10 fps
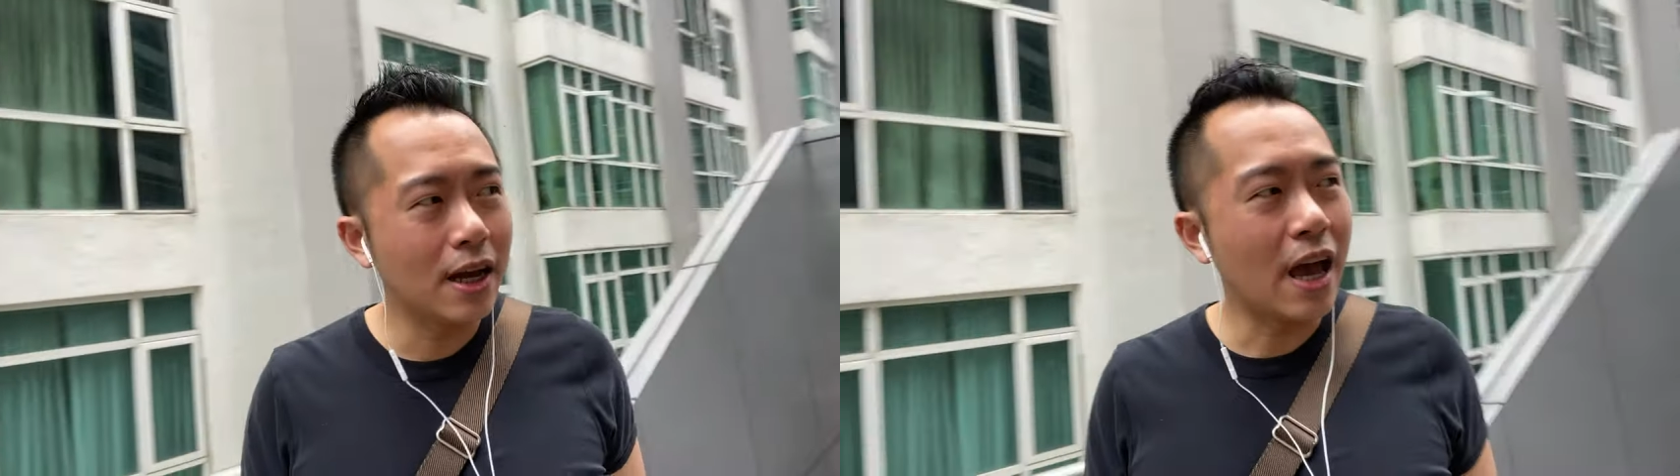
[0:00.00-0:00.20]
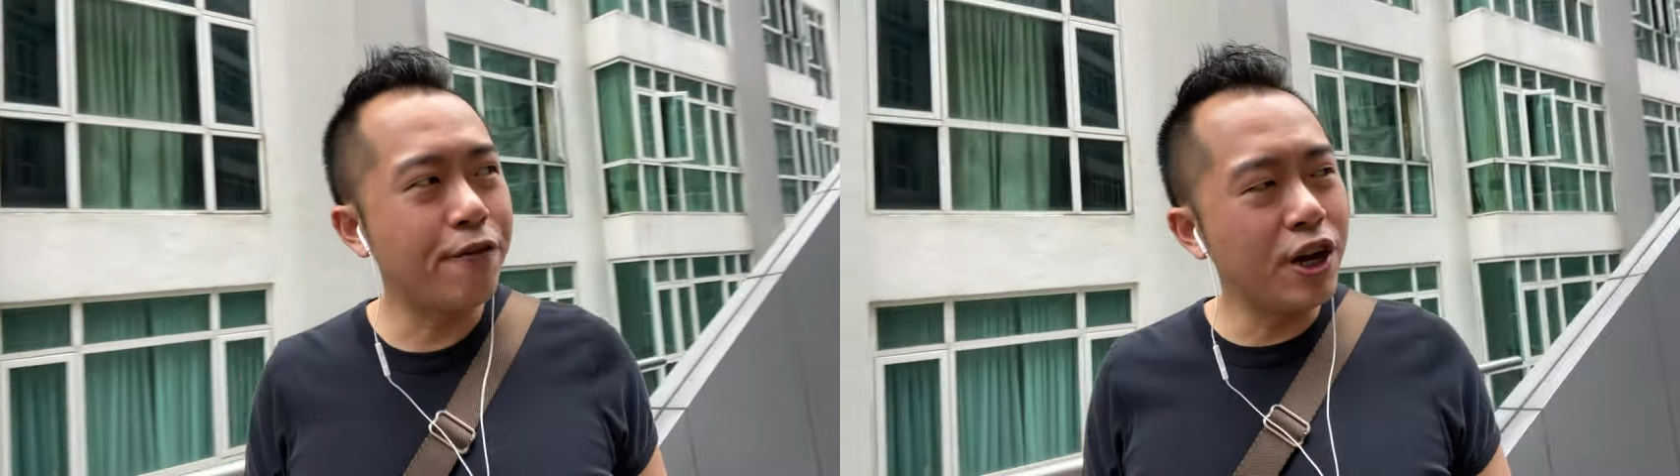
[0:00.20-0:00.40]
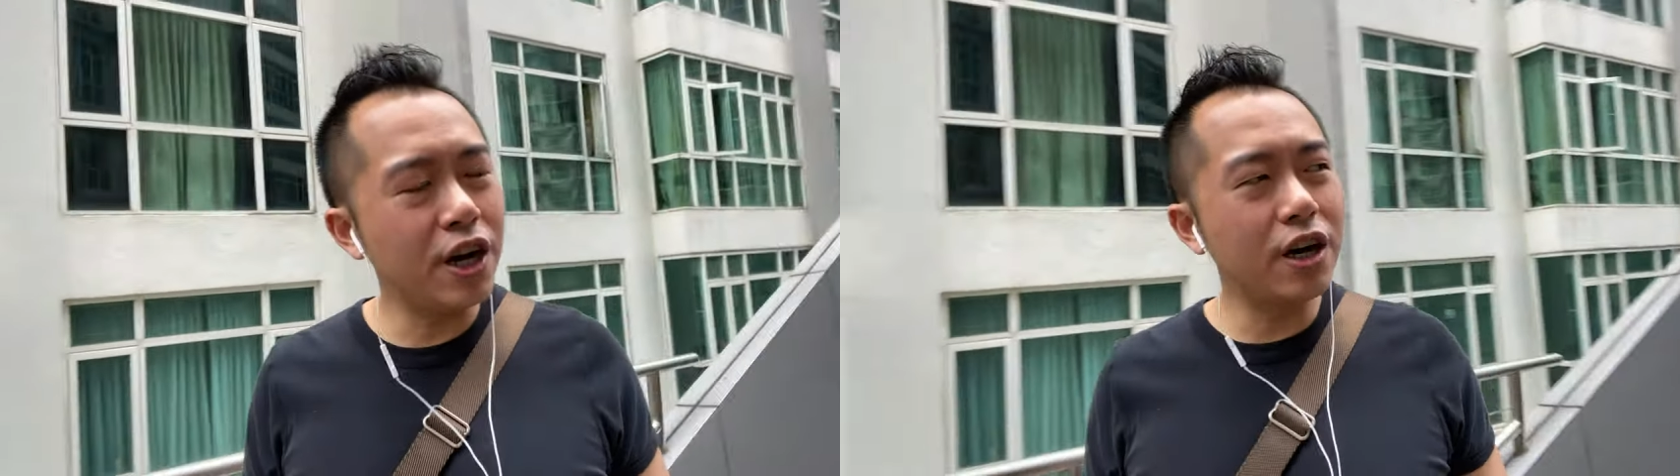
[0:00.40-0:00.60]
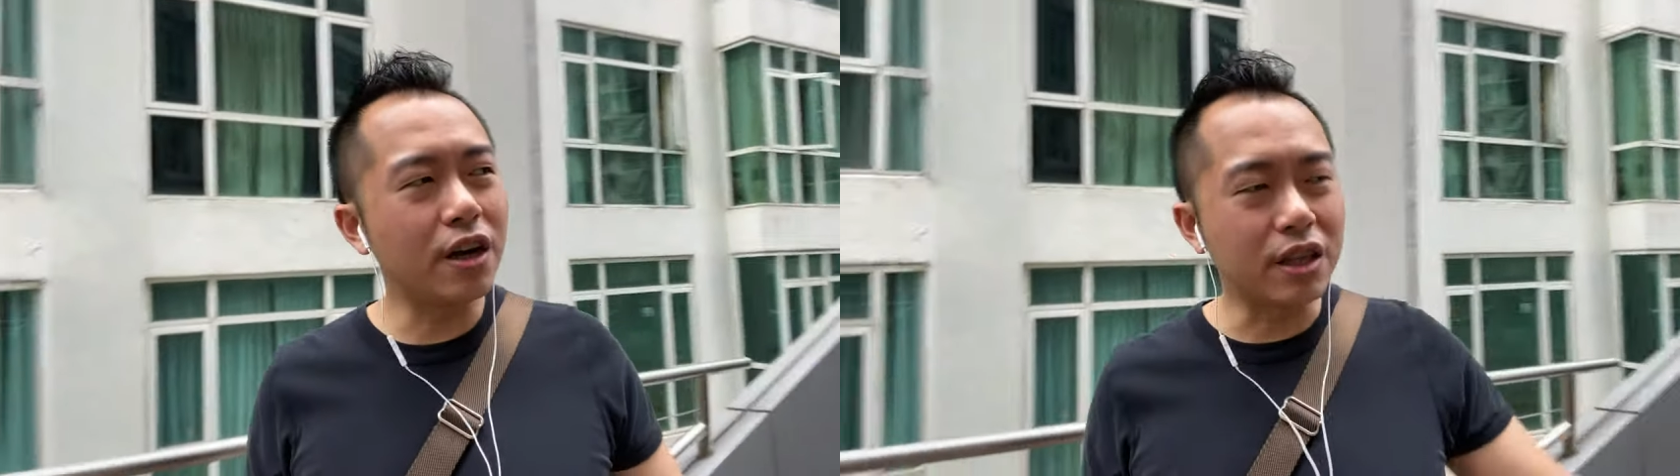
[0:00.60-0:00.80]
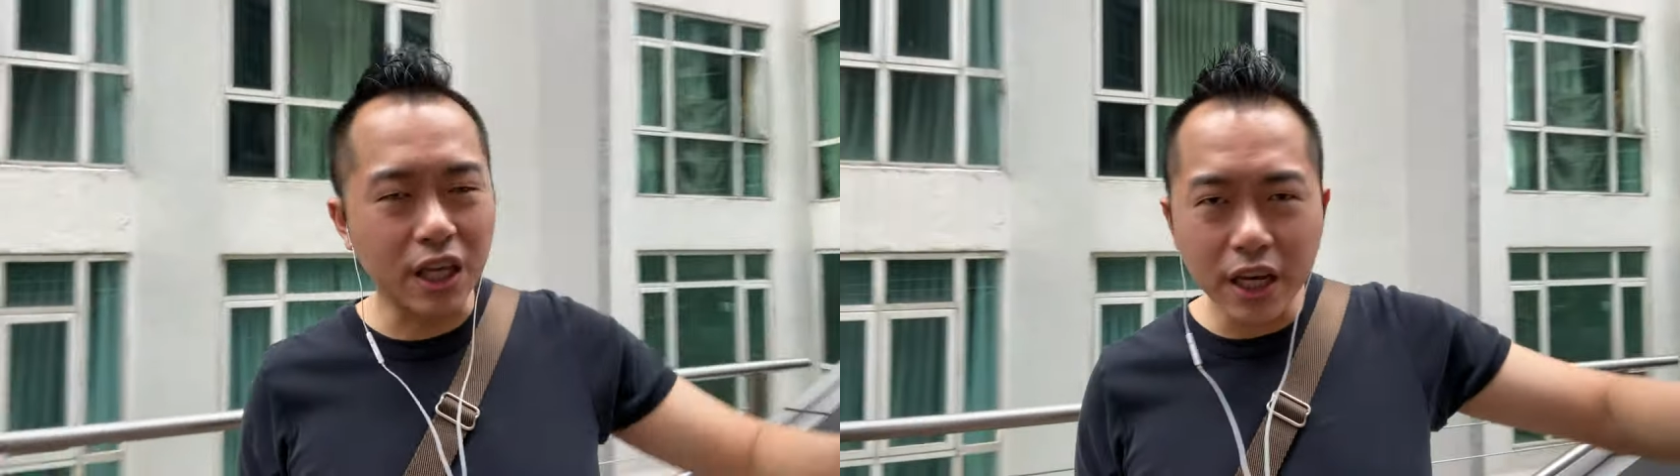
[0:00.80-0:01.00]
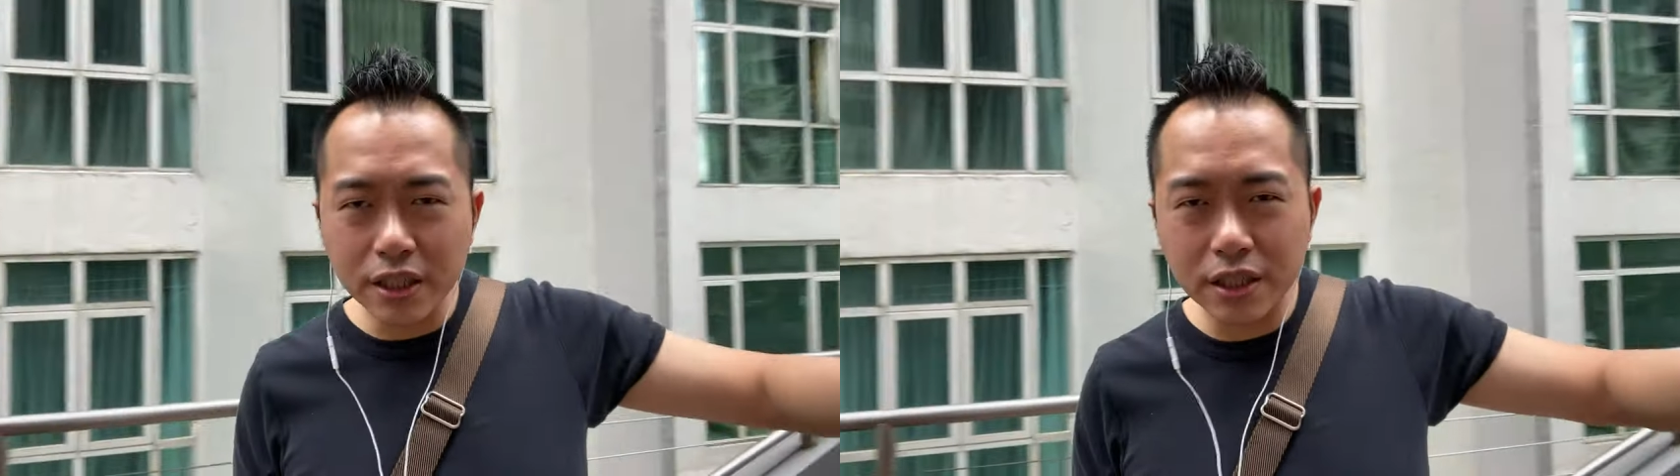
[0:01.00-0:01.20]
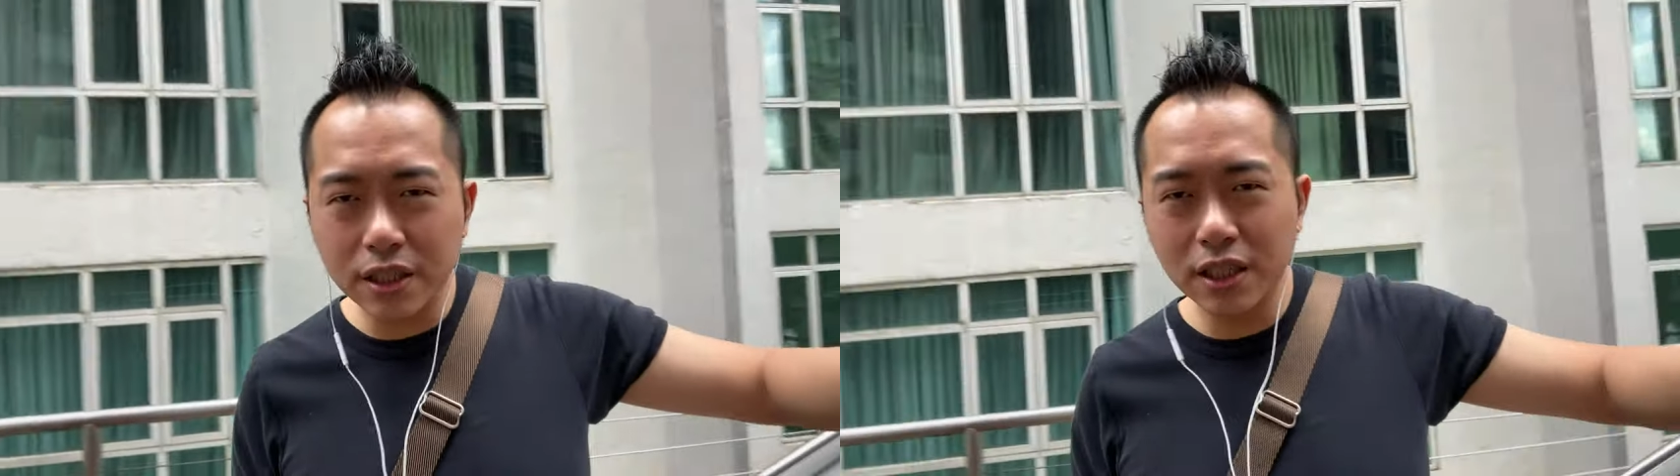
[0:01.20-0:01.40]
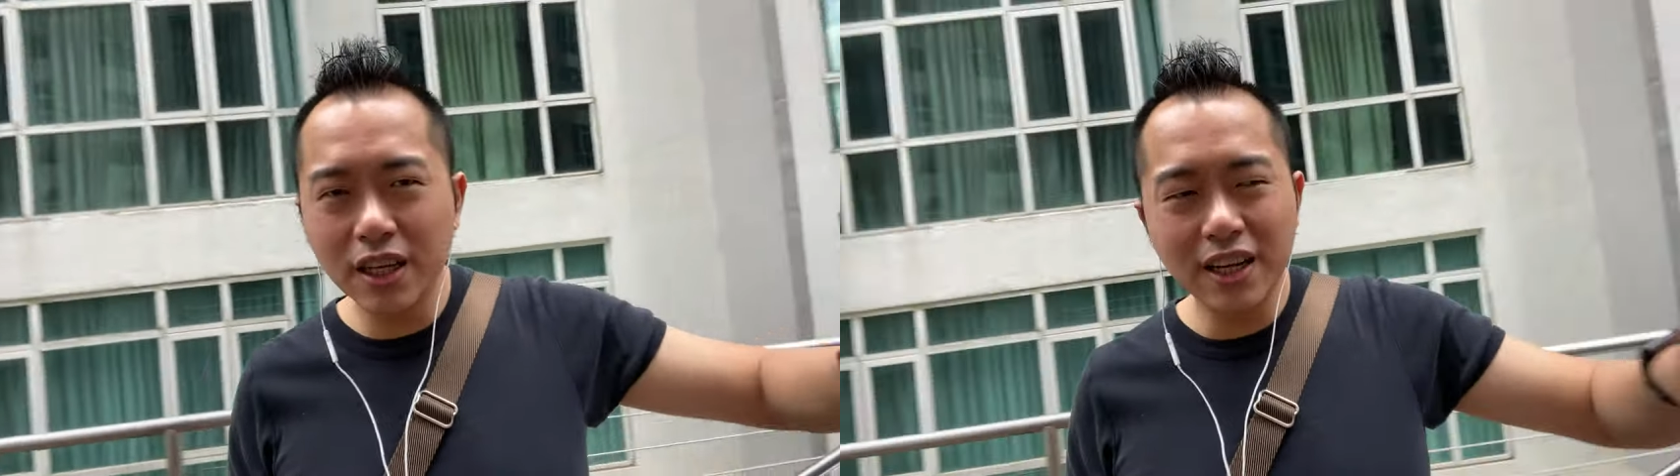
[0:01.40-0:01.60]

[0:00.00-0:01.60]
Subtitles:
Have you heard of this